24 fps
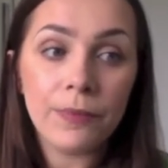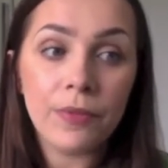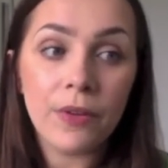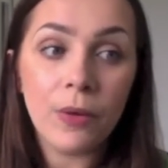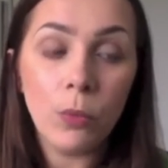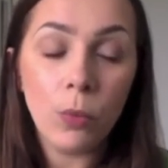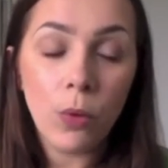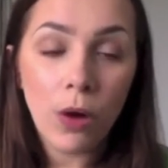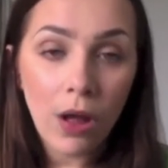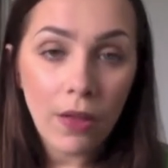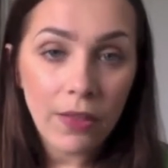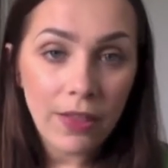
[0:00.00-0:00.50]

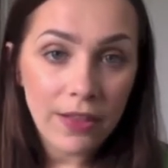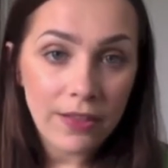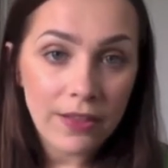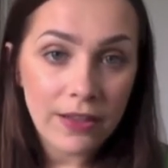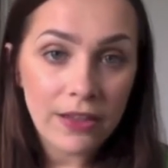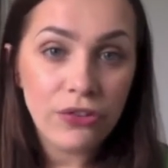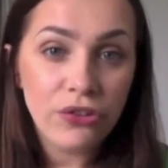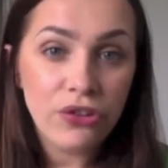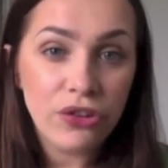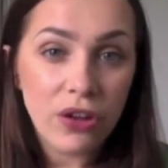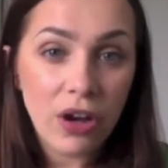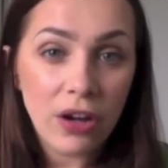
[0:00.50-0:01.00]
while they're
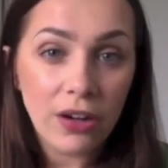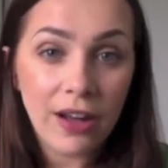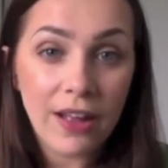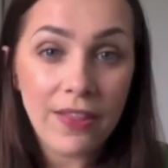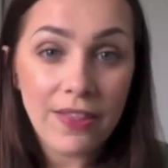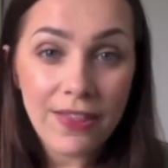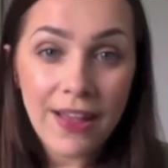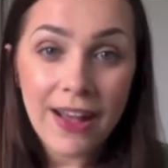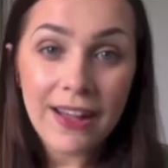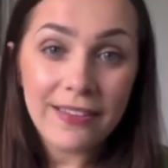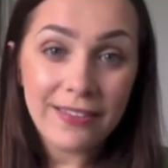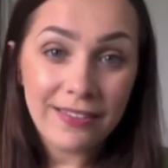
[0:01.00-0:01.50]
this young
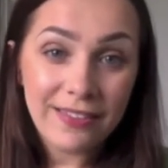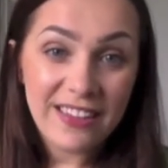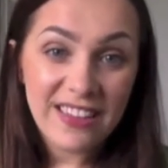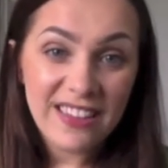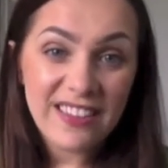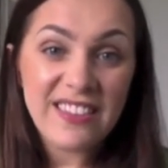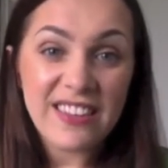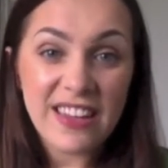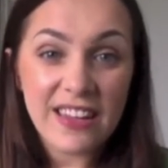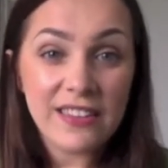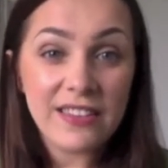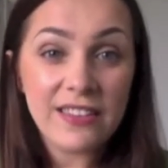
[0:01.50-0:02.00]
and
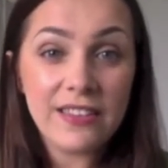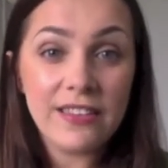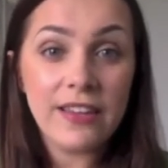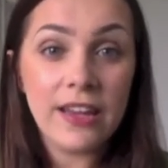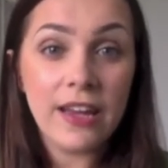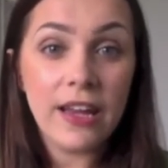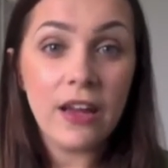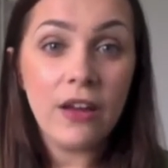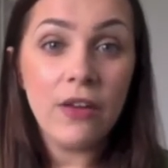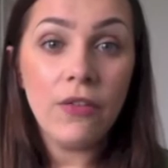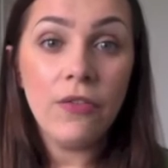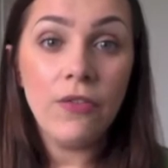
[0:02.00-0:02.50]
this
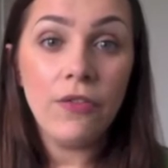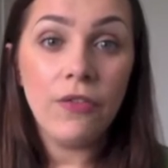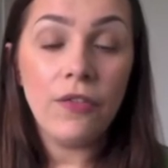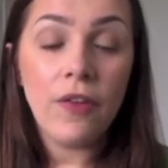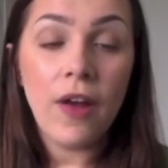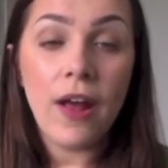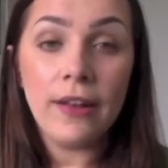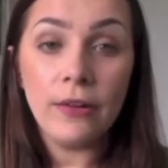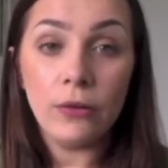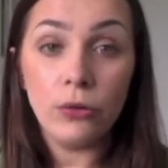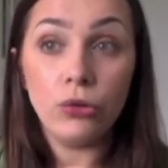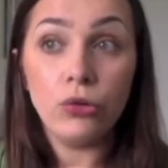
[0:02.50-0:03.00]
sensitive,
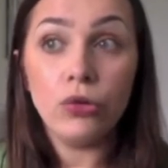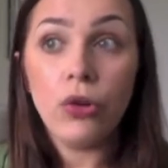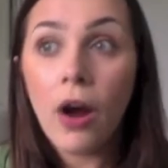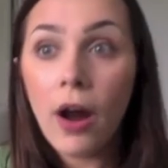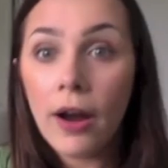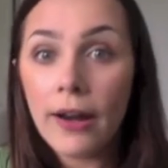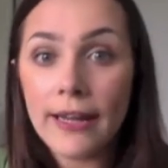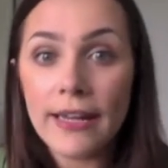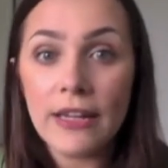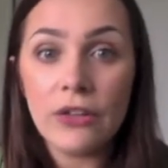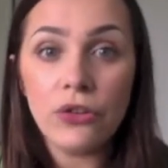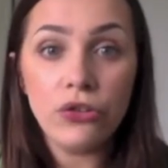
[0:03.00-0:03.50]
and you're
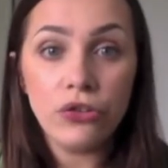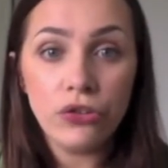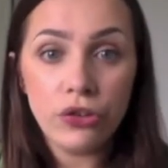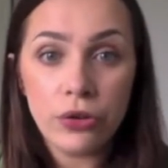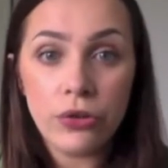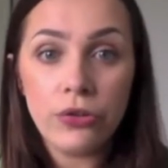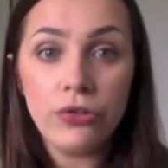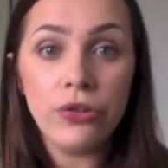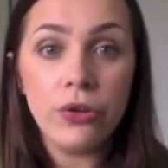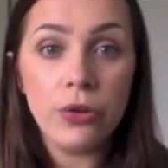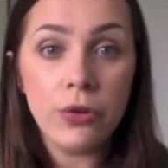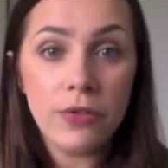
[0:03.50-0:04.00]
trying to
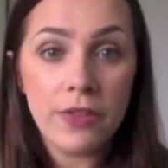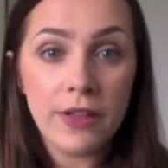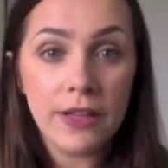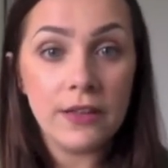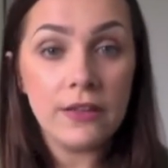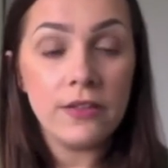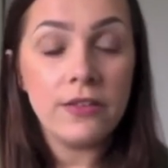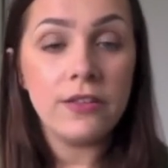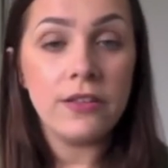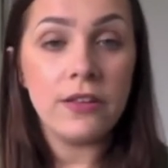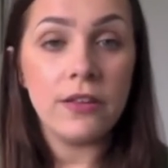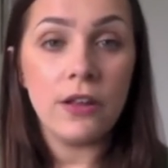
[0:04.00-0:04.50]
introduce new
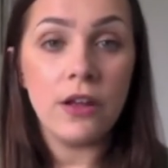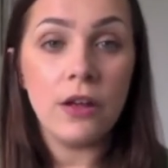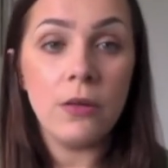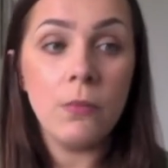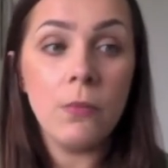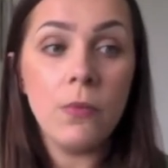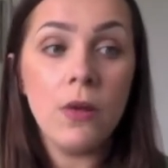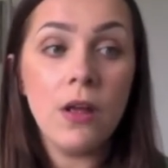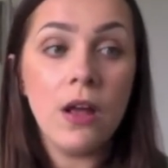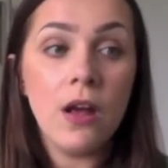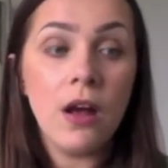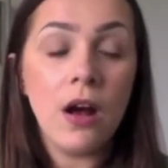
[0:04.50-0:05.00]
things to
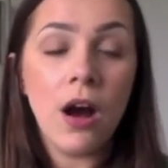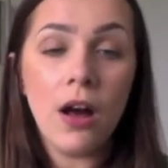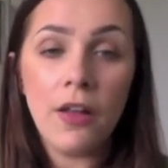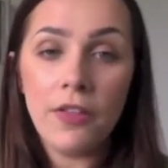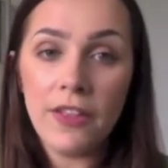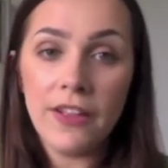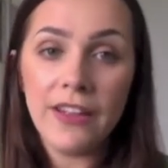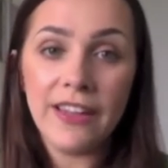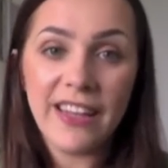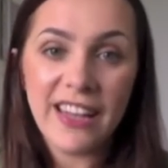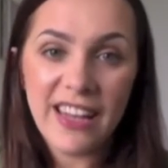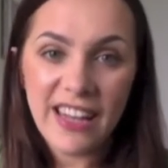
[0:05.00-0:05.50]
them, I
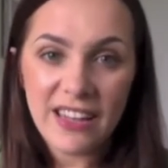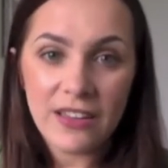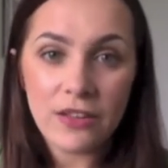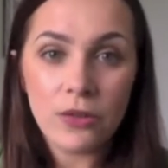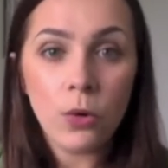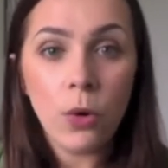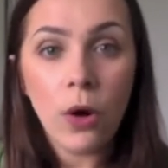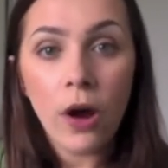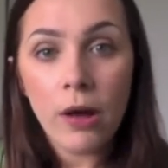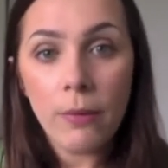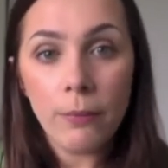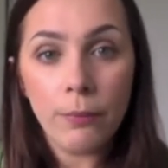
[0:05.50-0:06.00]
think it is
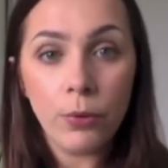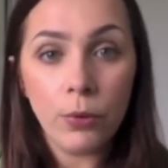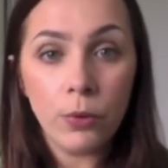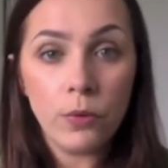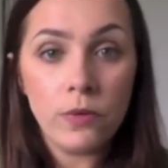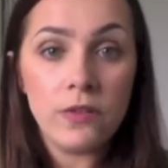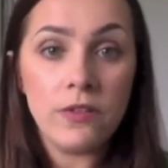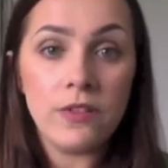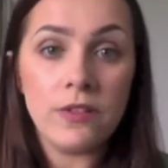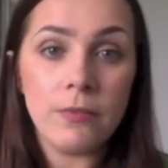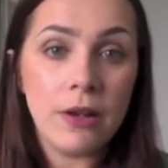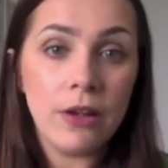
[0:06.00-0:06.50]
quite
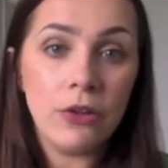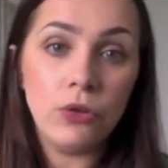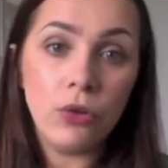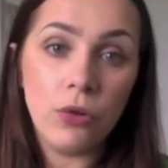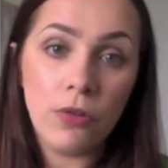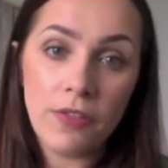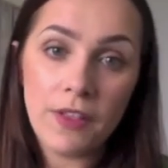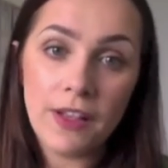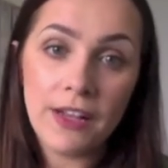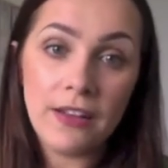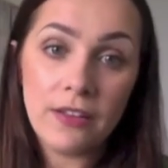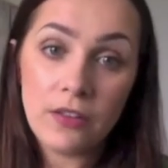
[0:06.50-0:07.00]
important to make
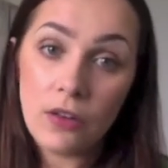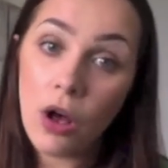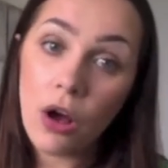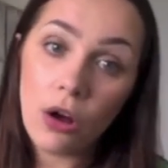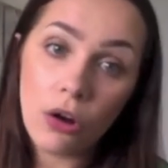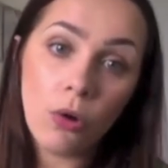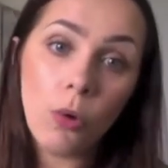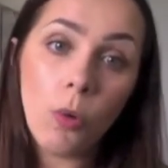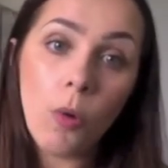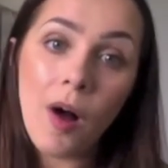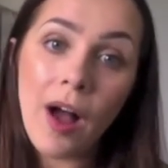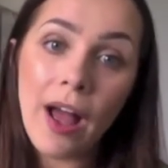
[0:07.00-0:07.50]
sure things
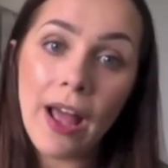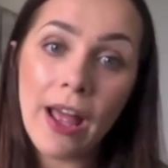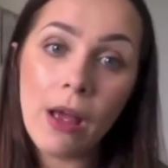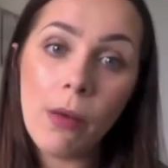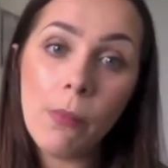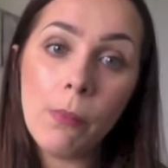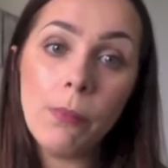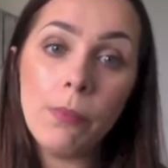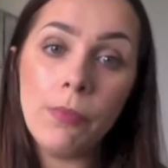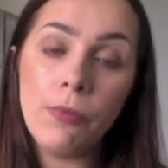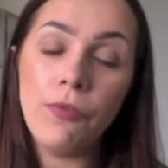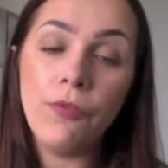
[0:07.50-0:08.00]
are
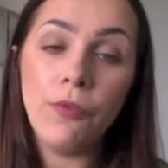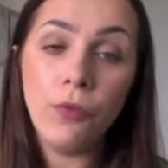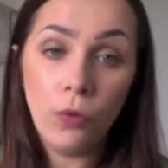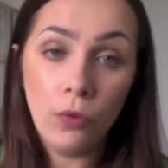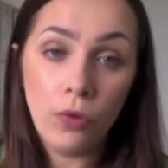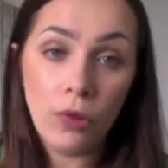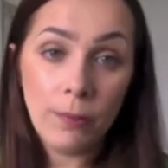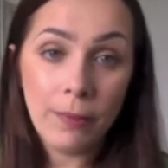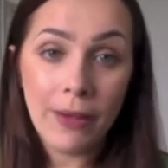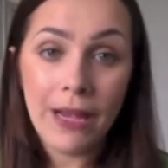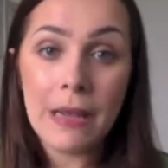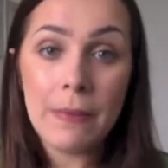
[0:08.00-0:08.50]
quiet
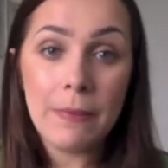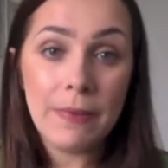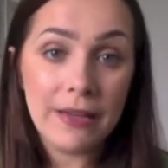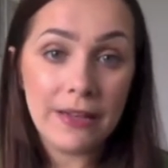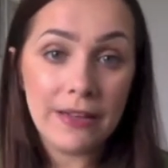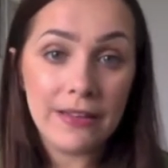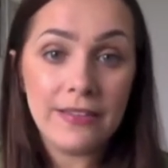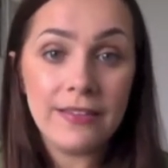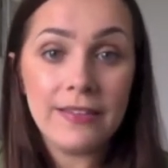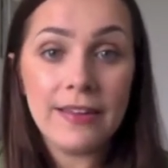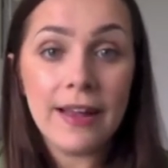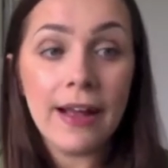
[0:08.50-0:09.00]
before the
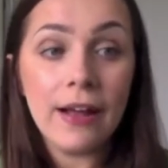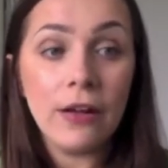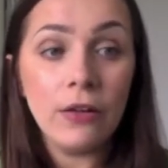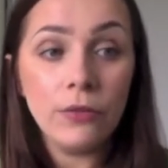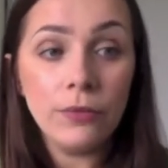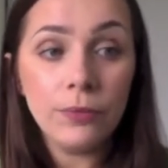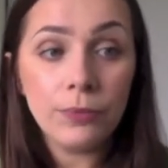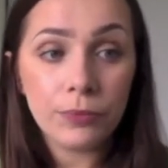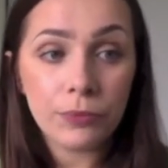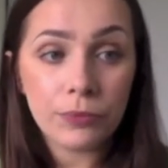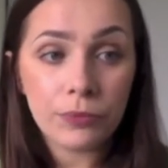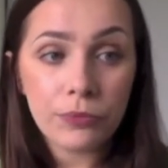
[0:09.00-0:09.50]
baby is
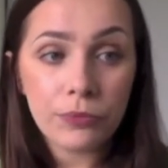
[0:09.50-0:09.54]
down.